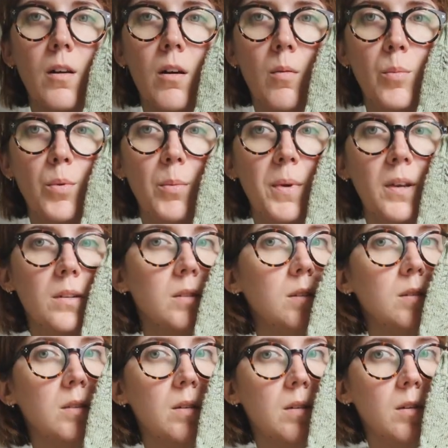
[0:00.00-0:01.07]
complement
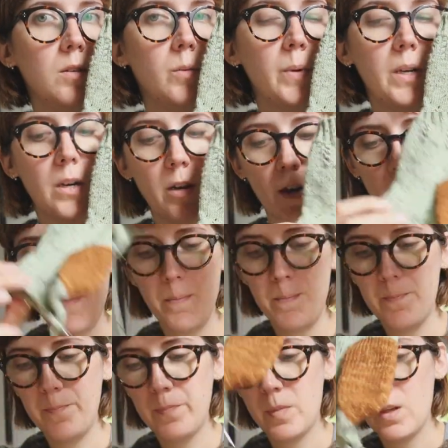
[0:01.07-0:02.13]
to the tweed yarn.
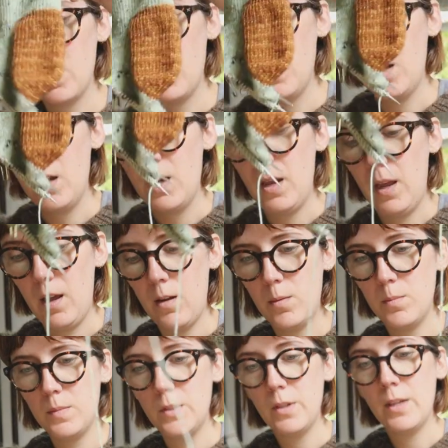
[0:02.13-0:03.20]
Um,
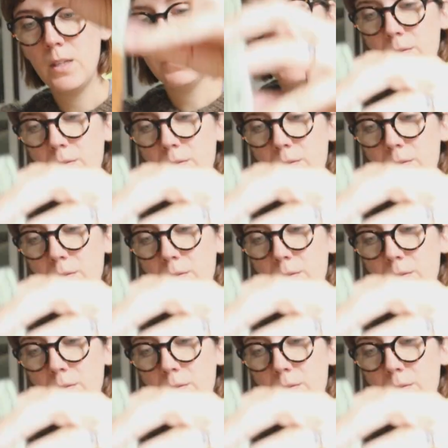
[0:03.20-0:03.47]
so that